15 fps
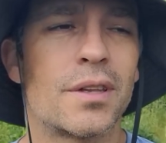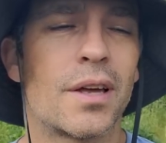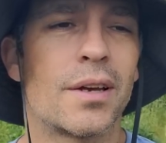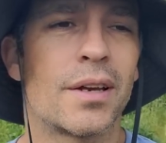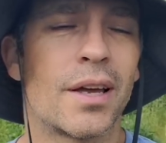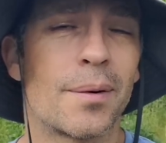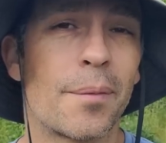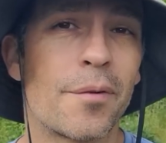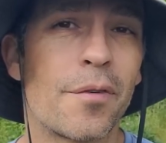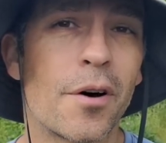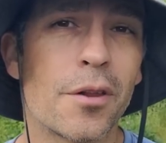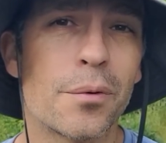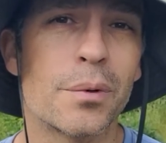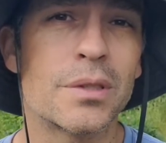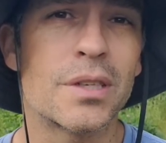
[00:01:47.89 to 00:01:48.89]
that yeah my
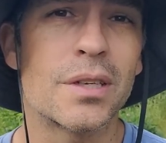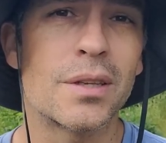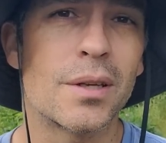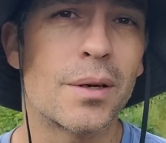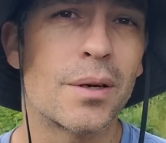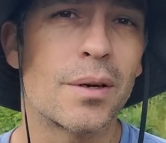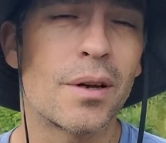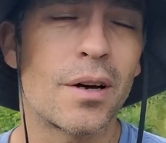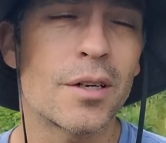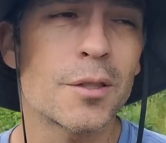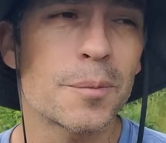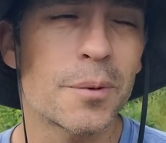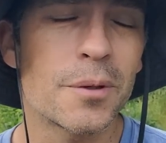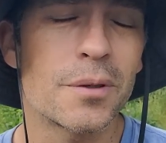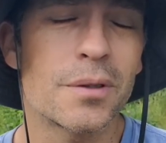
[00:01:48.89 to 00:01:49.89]
father was in the
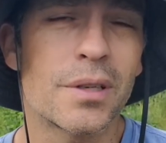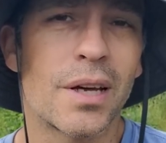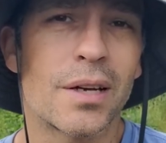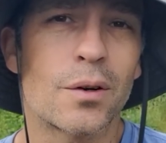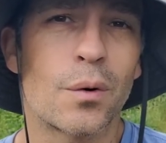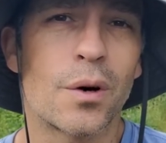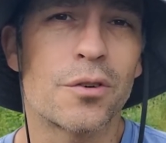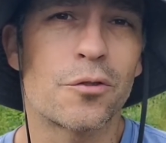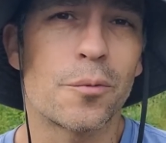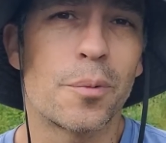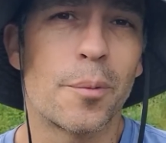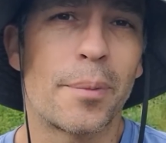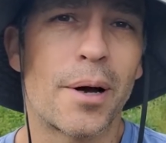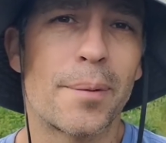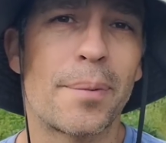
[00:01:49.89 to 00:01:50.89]
hospital he had
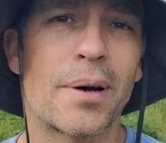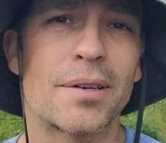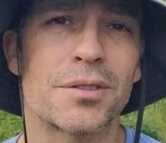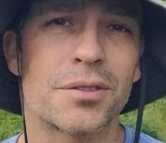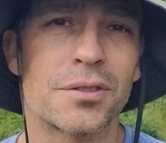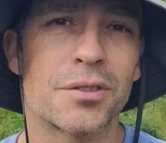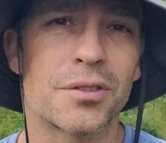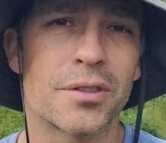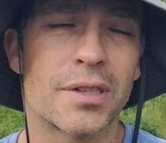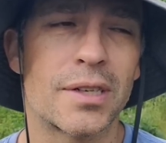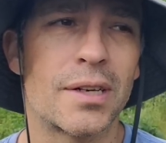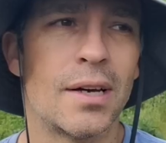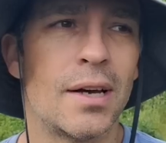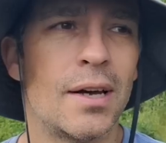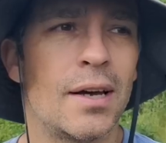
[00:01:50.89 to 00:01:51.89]
quadruple bypass surgery